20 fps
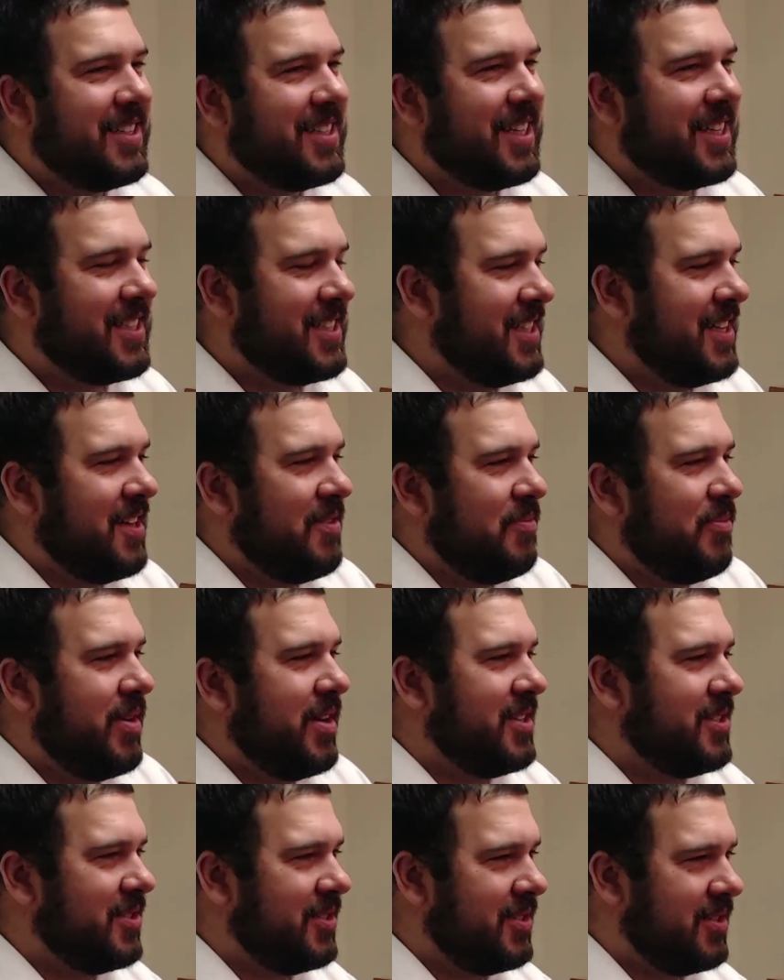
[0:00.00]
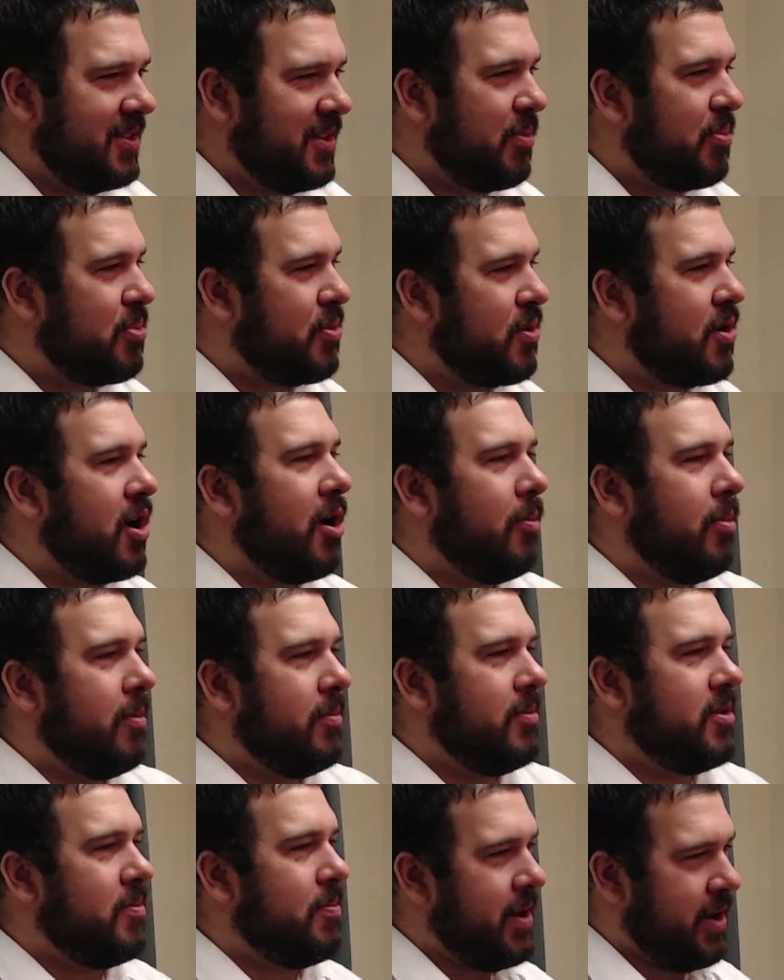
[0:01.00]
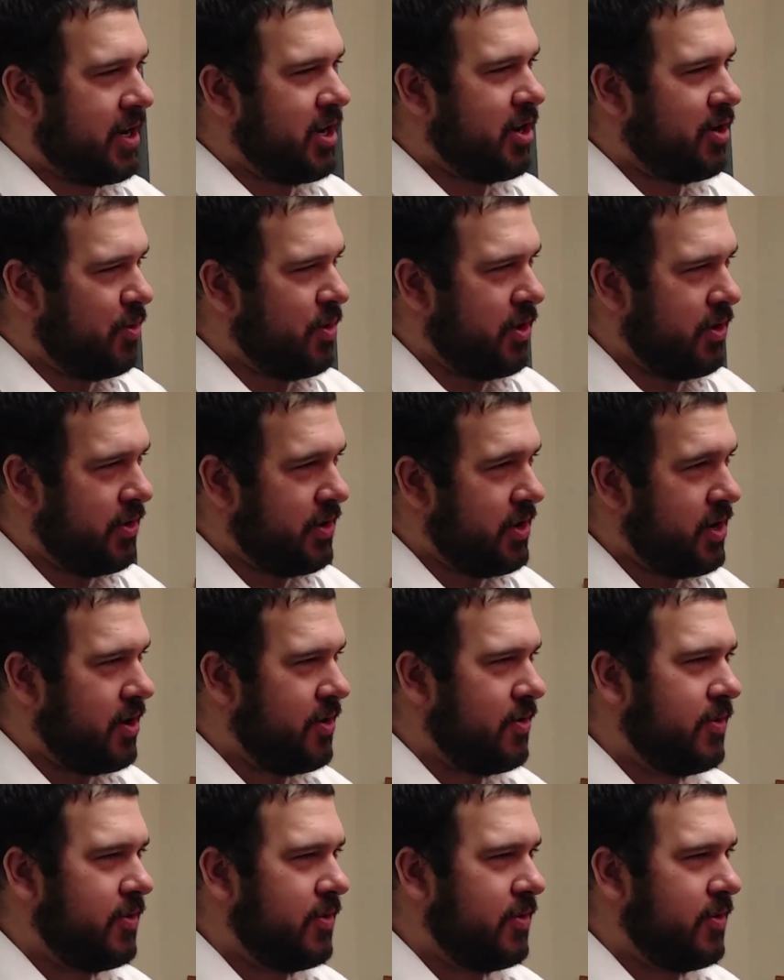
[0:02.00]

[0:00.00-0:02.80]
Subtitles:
I can see that being as a problem depending on where you go.